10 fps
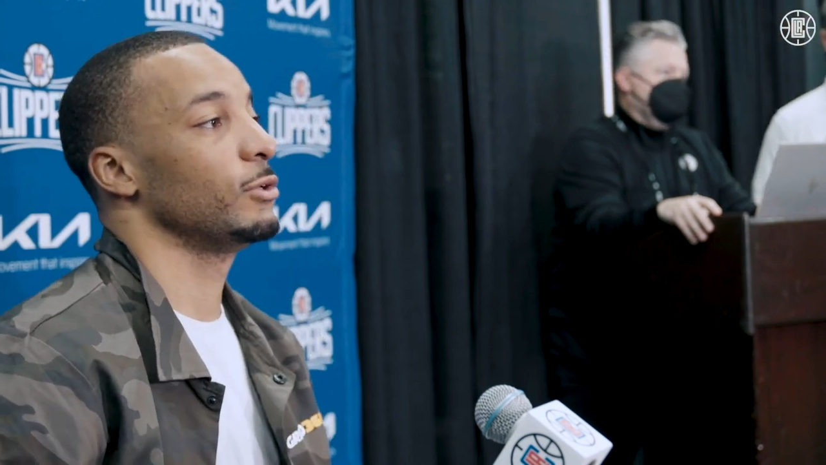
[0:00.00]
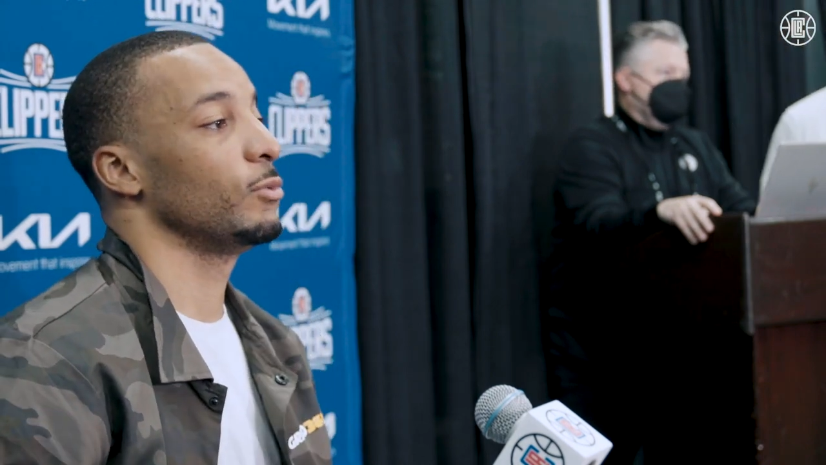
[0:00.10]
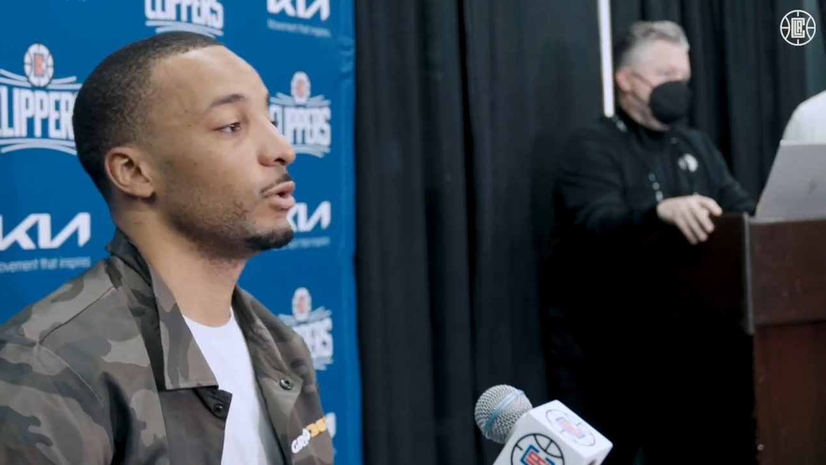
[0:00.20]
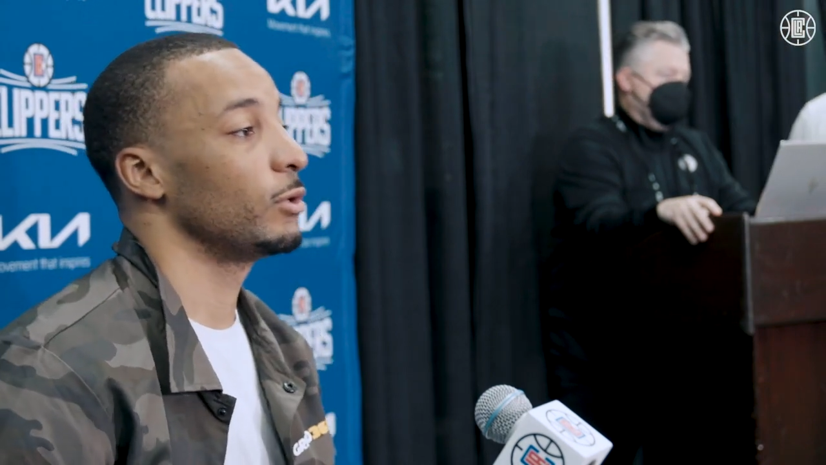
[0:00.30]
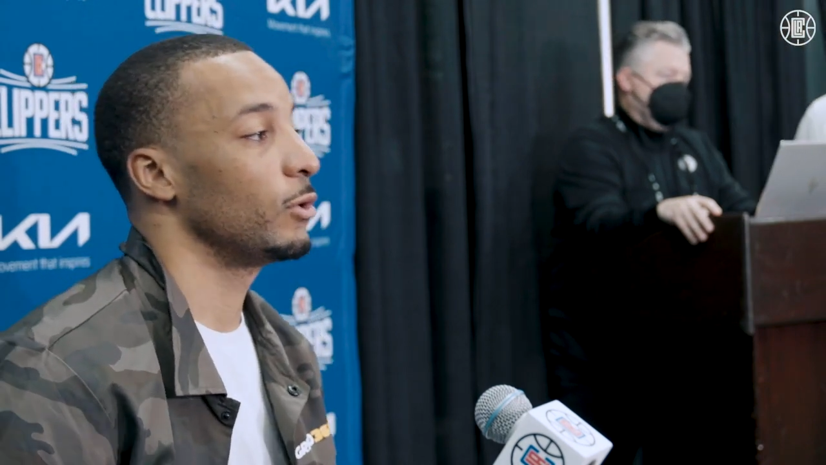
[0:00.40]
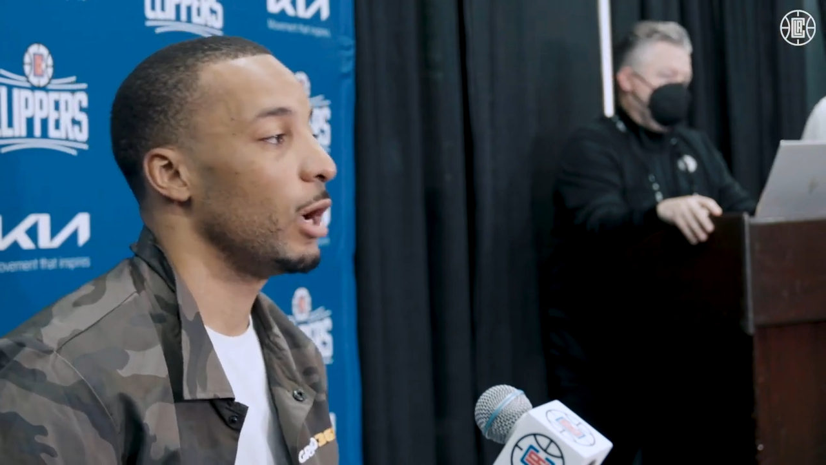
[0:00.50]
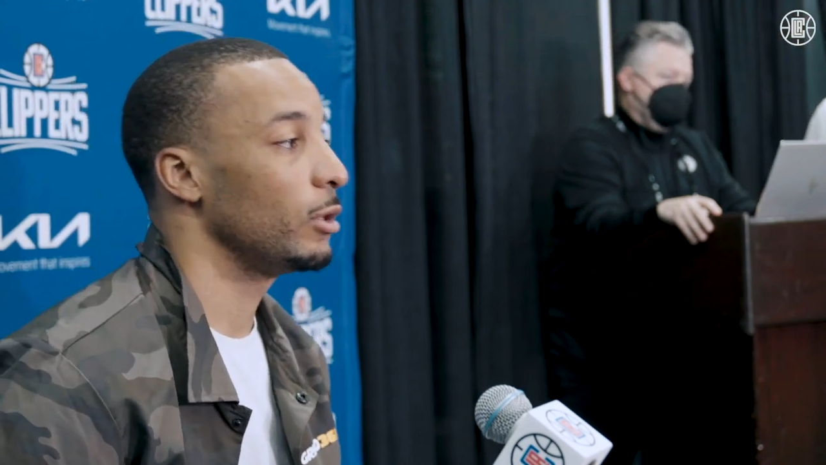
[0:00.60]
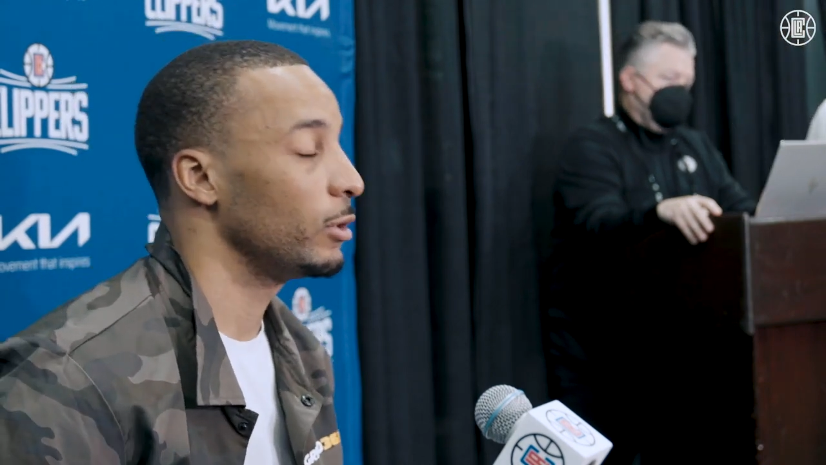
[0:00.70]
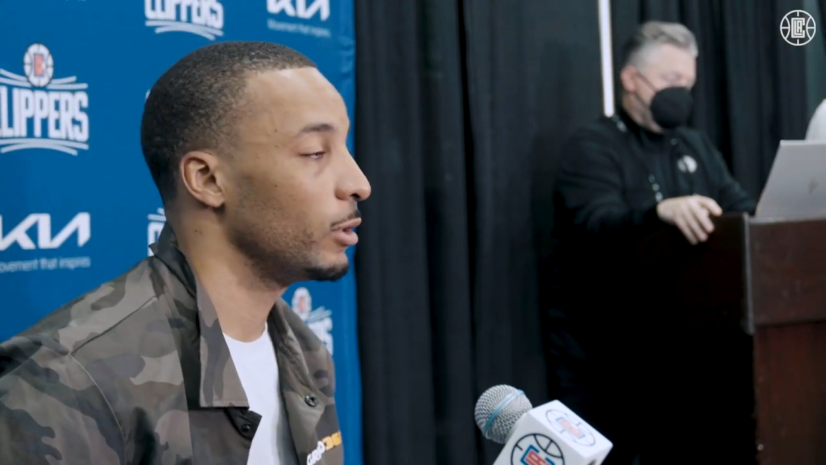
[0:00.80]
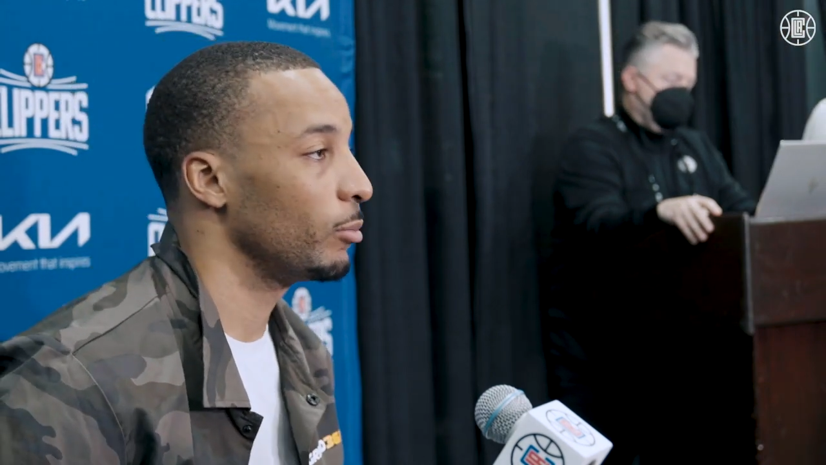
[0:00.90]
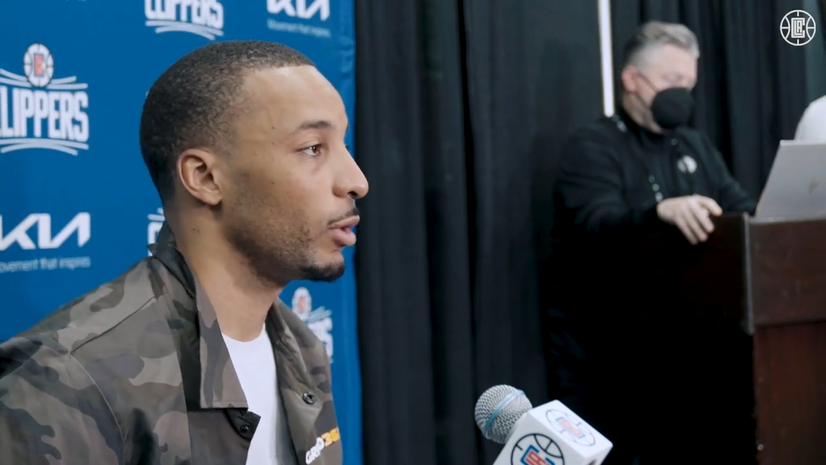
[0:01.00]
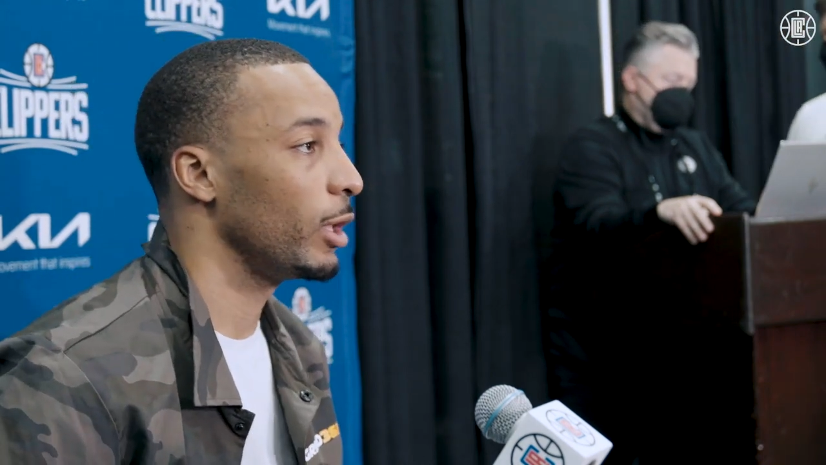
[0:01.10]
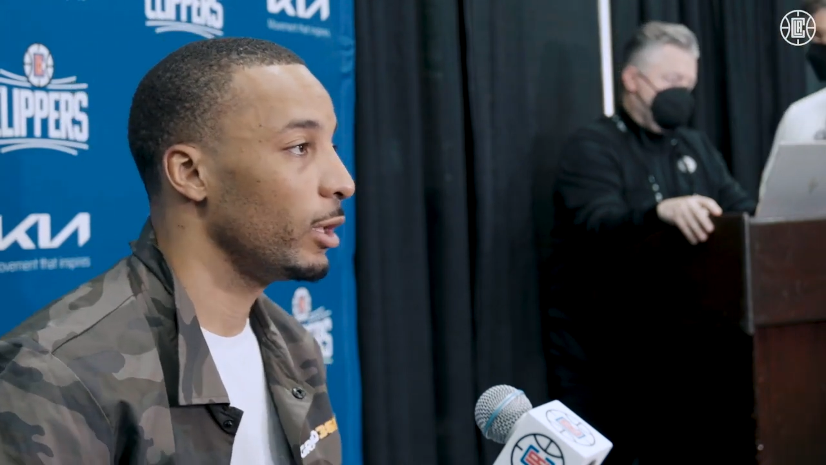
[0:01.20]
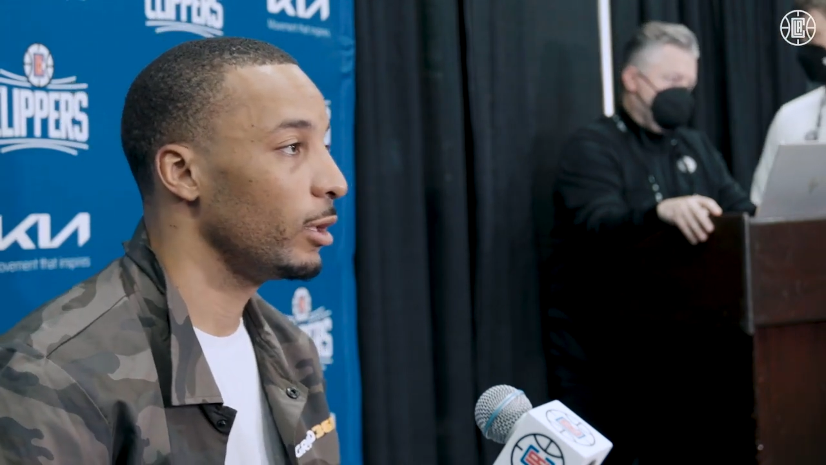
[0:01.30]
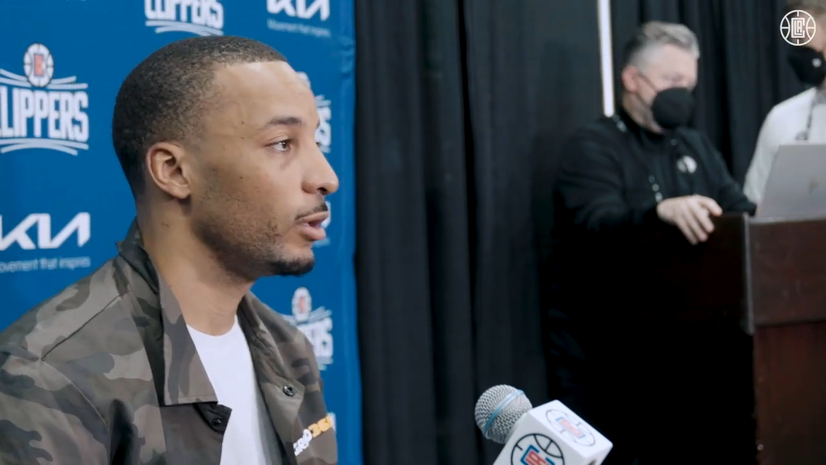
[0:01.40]
just wanted to go out there and
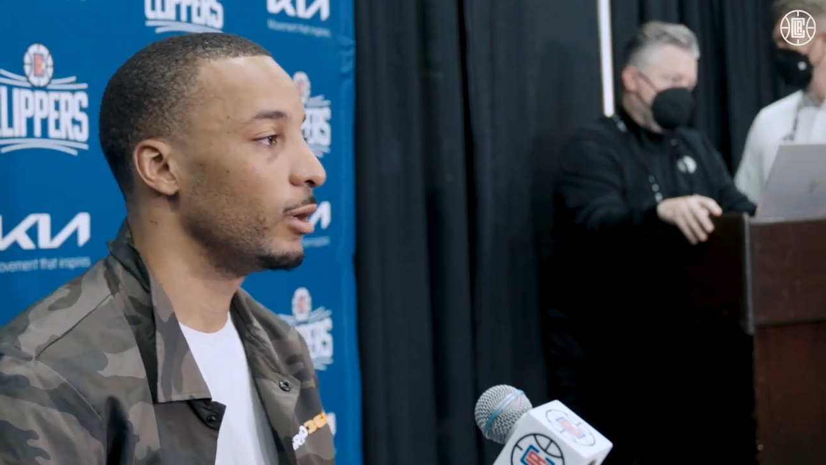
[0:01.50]
play.